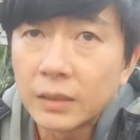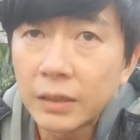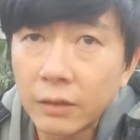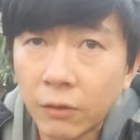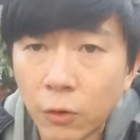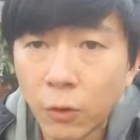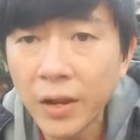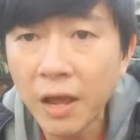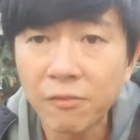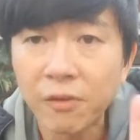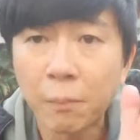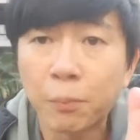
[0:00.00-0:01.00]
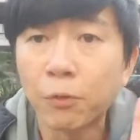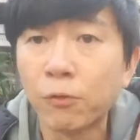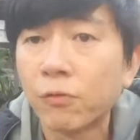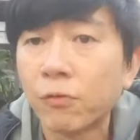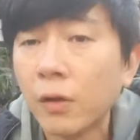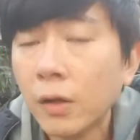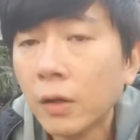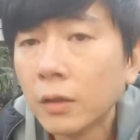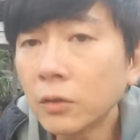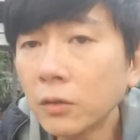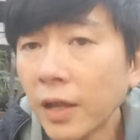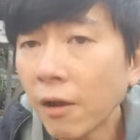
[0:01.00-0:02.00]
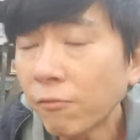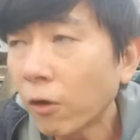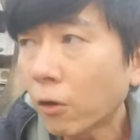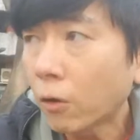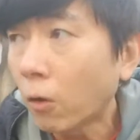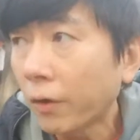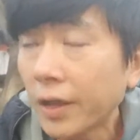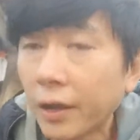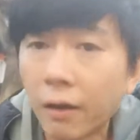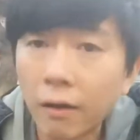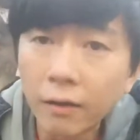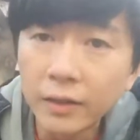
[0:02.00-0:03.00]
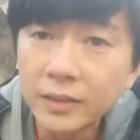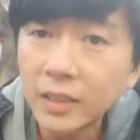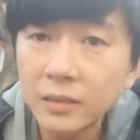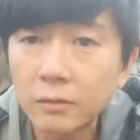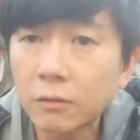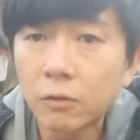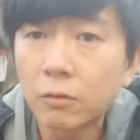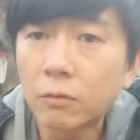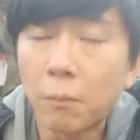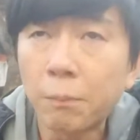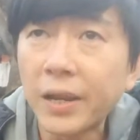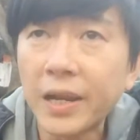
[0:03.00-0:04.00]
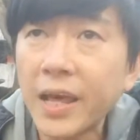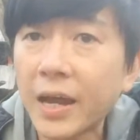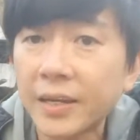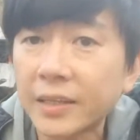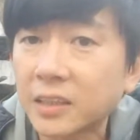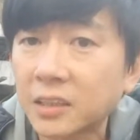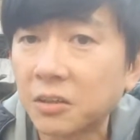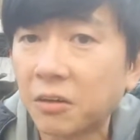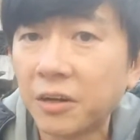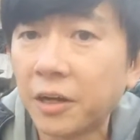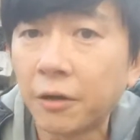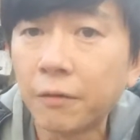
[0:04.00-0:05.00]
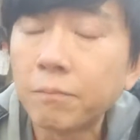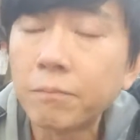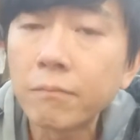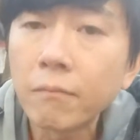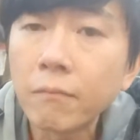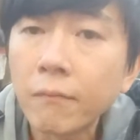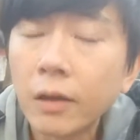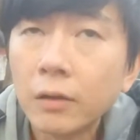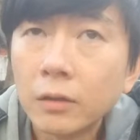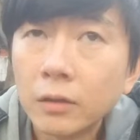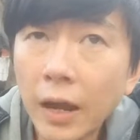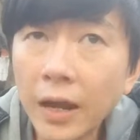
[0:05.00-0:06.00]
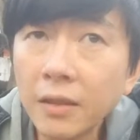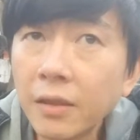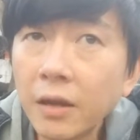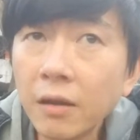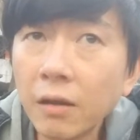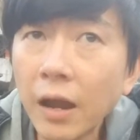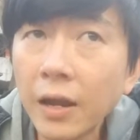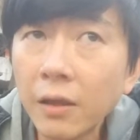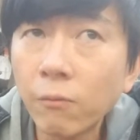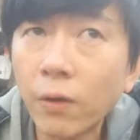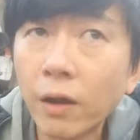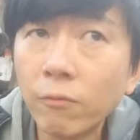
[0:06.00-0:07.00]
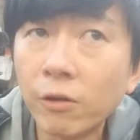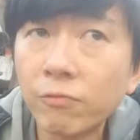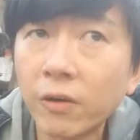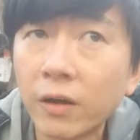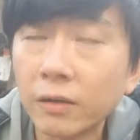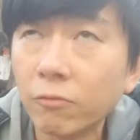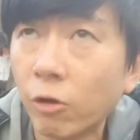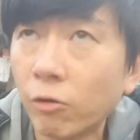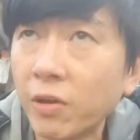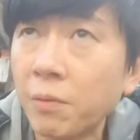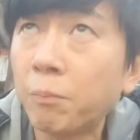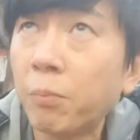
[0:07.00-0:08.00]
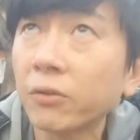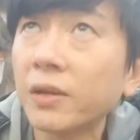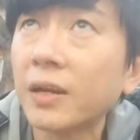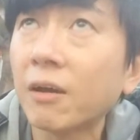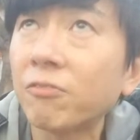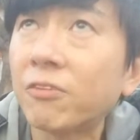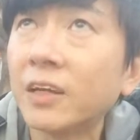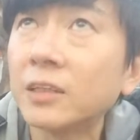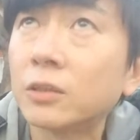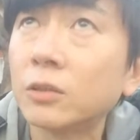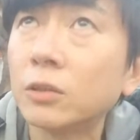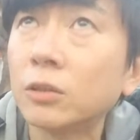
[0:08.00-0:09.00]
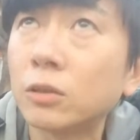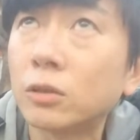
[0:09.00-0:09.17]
you don't have a proof. So therefore calling is just completely unnecessary, you know. Anyone with important enough things to